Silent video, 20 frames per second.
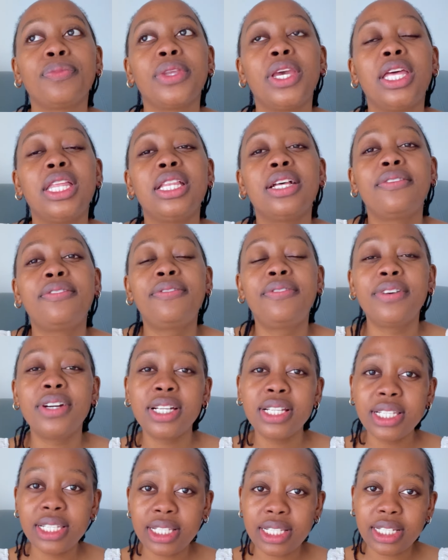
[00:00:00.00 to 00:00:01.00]
The
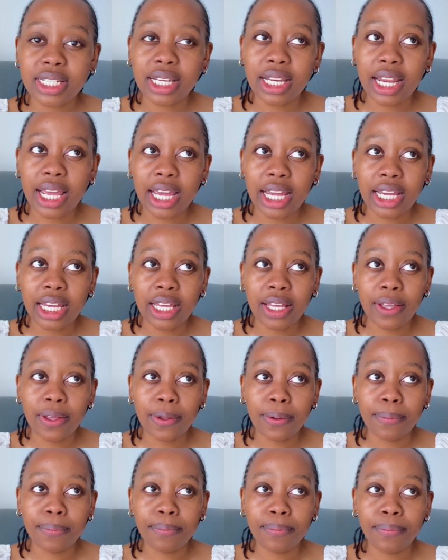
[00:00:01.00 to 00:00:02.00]
first, like
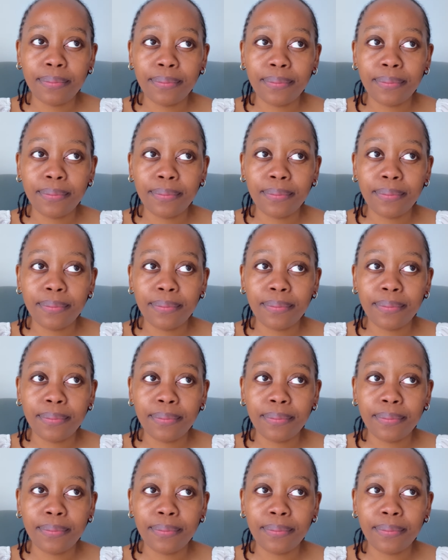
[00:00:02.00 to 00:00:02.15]
that